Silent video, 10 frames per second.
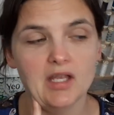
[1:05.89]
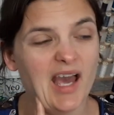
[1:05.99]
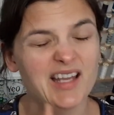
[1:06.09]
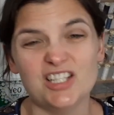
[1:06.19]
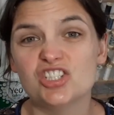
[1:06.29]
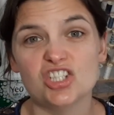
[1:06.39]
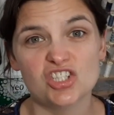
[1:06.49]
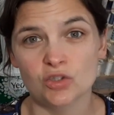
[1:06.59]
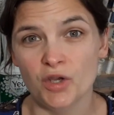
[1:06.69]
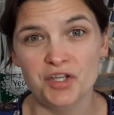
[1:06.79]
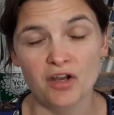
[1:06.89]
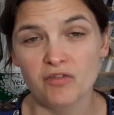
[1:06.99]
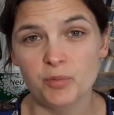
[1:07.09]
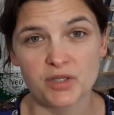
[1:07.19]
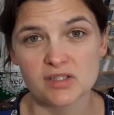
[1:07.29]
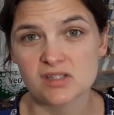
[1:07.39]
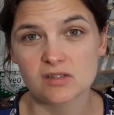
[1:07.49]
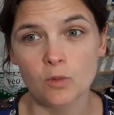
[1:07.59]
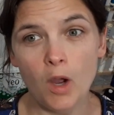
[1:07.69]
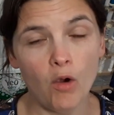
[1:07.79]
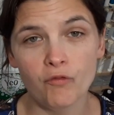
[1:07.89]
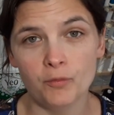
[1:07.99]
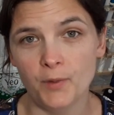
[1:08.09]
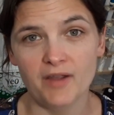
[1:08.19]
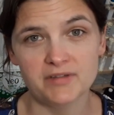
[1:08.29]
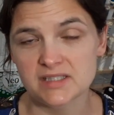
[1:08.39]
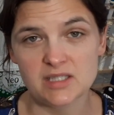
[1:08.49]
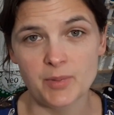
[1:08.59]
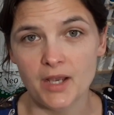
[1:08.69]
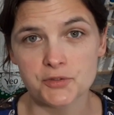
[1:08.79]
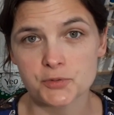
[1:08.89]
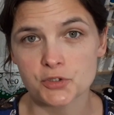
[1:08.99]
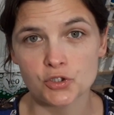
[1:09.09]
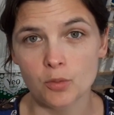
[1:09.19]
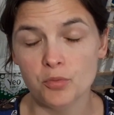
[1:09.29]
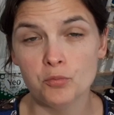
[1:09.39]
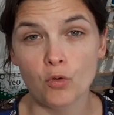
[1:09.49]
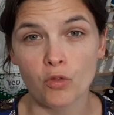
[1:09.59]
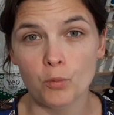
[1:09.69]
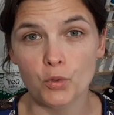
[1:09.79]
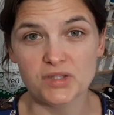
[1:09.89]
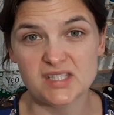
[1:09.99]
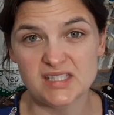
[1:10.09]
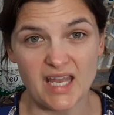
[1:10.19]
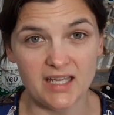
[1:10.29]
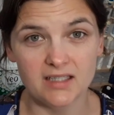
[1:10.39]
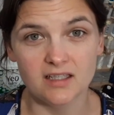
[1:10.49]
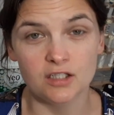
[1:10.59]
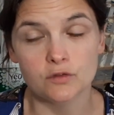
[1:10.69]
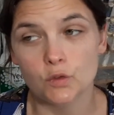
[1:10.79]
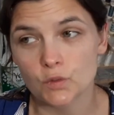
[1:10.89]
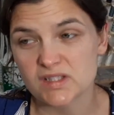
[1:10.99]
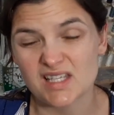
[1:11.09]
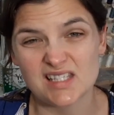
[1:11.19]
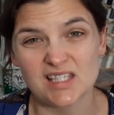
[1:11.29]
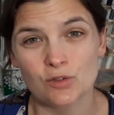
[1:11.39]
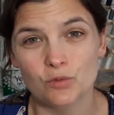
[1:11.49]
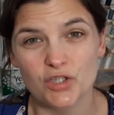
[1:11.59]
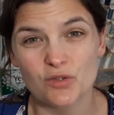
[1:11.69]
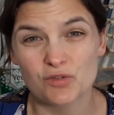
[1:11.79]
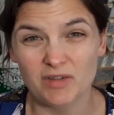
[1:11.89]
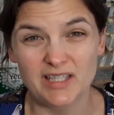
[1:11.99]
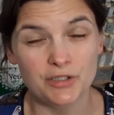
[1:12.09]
and it's just not enough because quite often we're having to nip out to a shop more than once a day, and of course they're single use really.